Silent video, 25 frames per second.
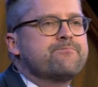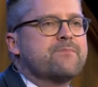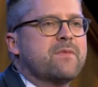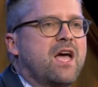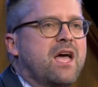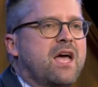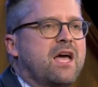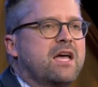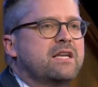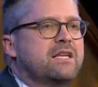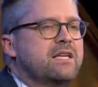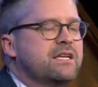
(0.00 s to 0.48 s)

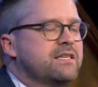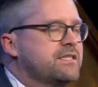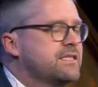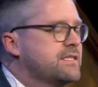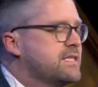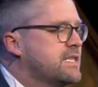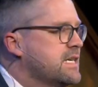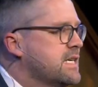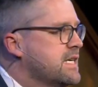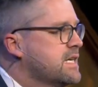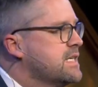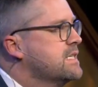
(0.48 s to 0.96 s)
and it's
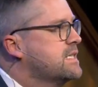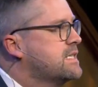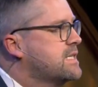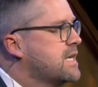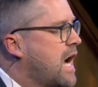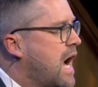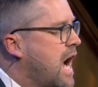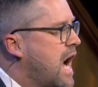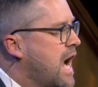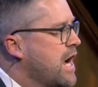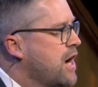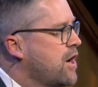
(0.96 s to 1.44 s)
the
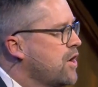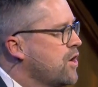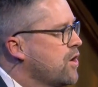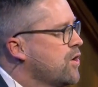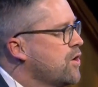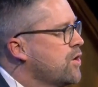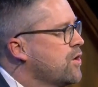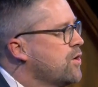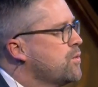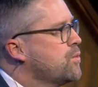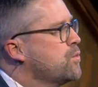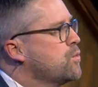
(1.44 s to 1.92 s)

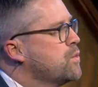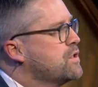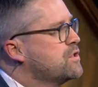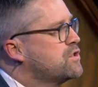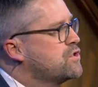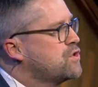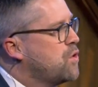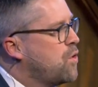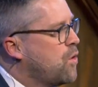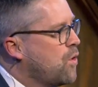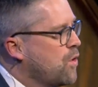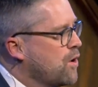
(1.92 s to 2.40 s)
entire
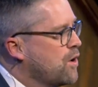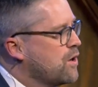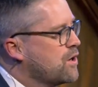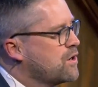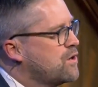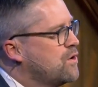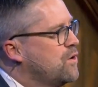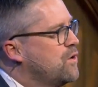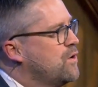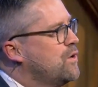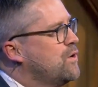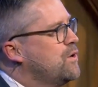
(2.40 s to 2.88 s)

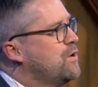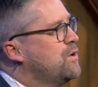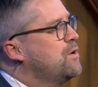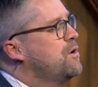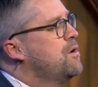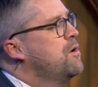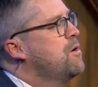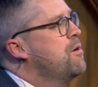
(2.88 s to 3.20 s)
rhetorical